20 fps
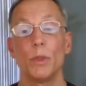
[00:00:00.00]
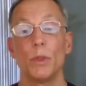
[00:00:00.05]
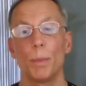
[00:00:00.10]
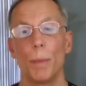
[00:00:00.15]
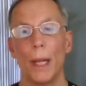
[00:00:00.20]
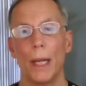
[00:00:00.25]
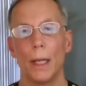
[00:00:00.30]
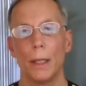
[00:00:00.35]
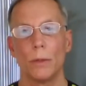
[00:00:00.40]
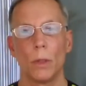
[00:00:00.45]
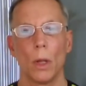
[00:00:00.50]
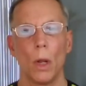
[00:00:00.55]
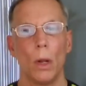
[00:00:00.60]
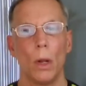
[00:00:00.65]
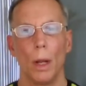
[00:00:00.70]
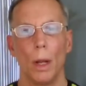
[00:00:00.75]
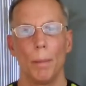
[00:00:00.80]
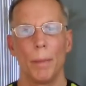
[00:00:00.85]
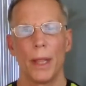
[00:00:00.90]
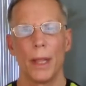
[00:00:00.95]
Spinach.
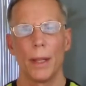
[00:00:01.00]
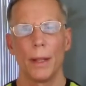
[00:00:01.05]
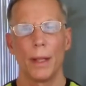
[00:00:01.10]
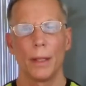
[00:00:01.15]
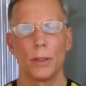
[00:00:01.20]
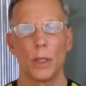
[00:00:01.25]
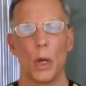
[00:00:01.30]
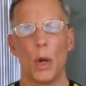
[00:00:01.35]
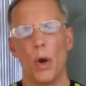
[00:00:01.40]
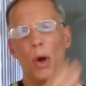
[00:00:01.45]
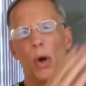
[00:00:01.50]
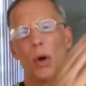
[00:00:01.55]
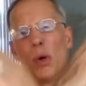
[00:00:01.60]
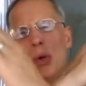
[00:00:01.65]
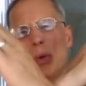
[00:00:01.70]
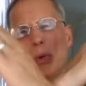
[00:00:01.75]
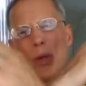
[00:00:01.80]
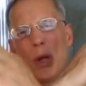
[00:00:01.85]
But then they say, oh,